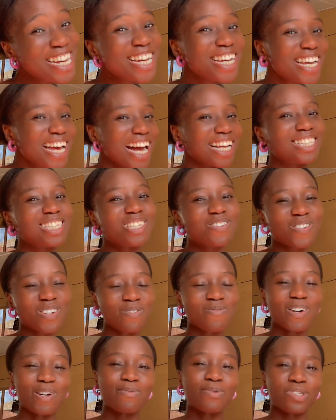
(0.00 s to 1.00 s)
had to speak with
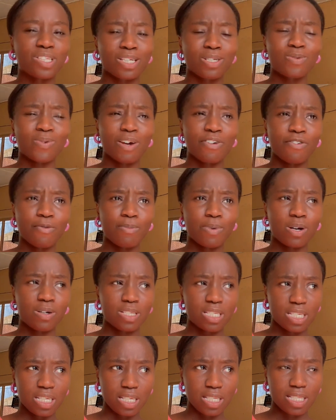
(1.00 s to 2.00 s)
my brother's wife
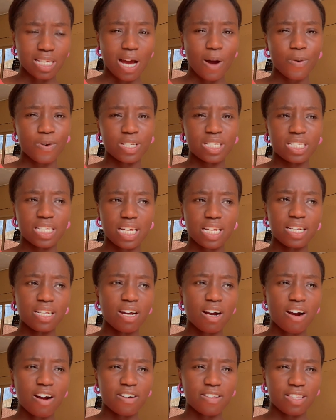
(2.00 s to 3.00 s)
about it. I was telling
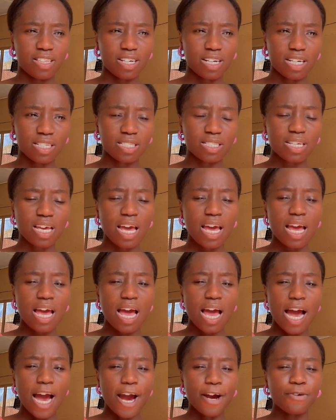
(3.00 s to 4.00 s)
her that
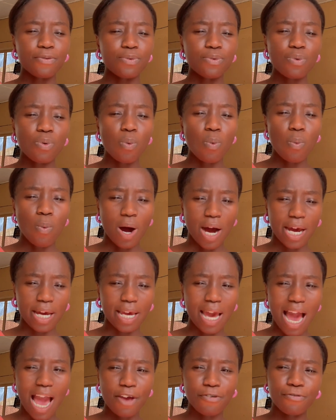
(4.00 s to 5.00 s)
I don't know why
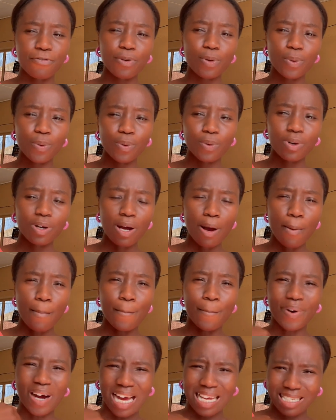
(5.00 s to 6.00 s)
I feel
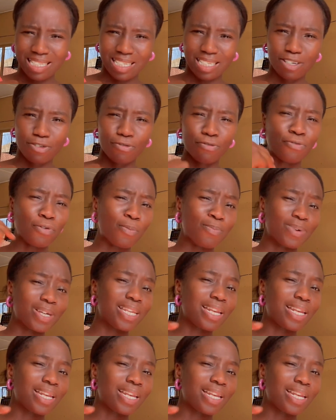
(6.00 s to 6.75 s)
bad for being